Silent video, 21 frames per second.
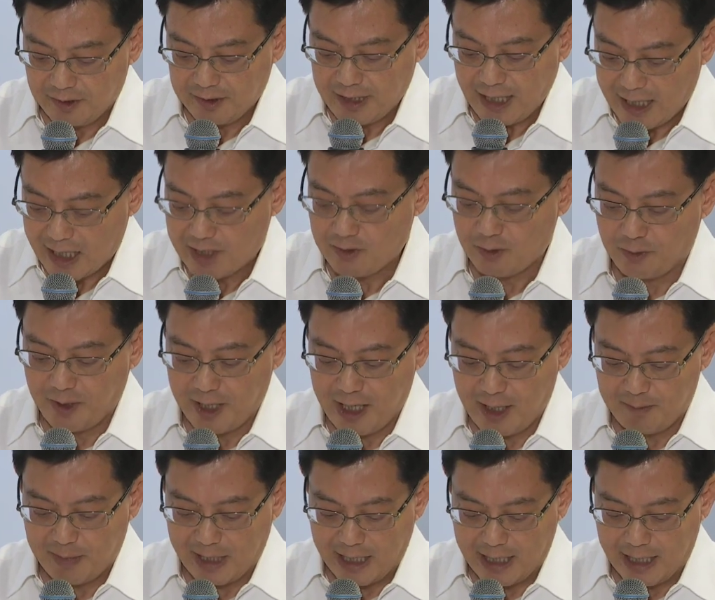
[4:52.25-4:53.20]
that has already
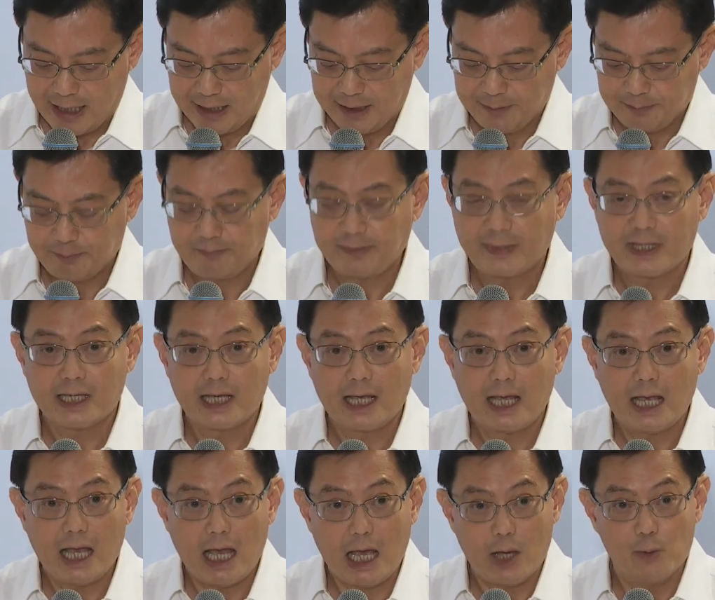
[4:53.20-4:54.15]
begun
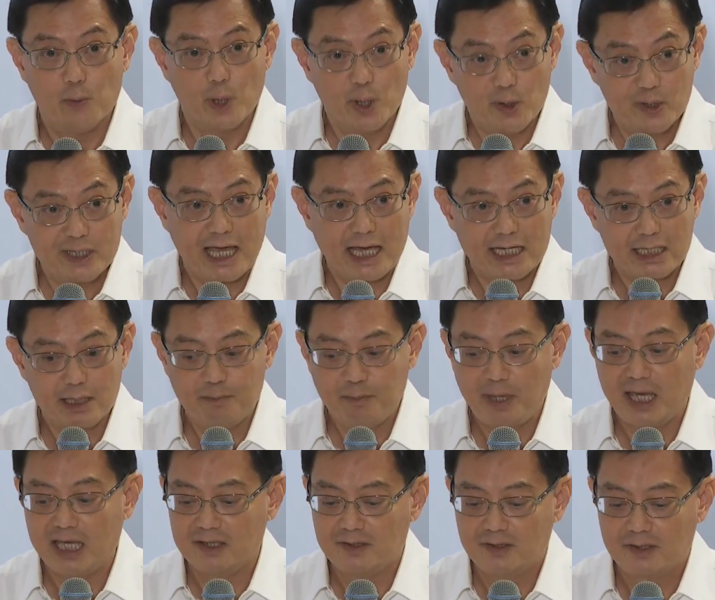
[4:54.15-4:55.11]
and will gather
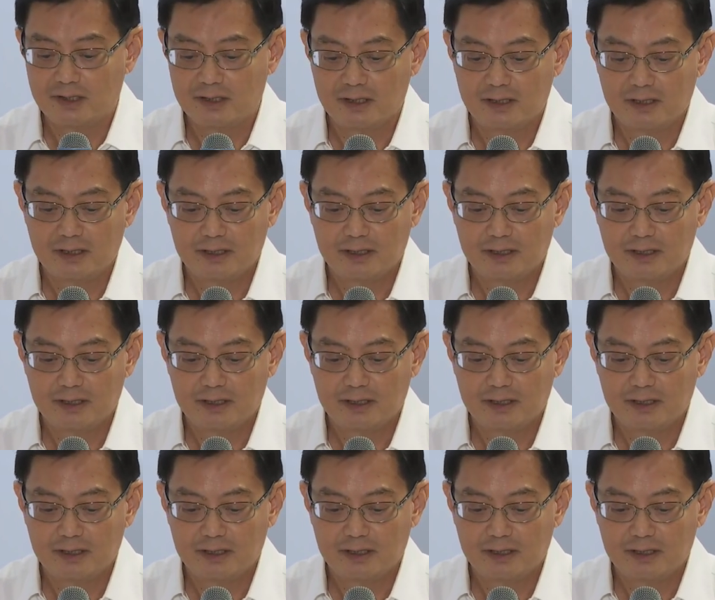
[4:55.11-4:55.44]
pace.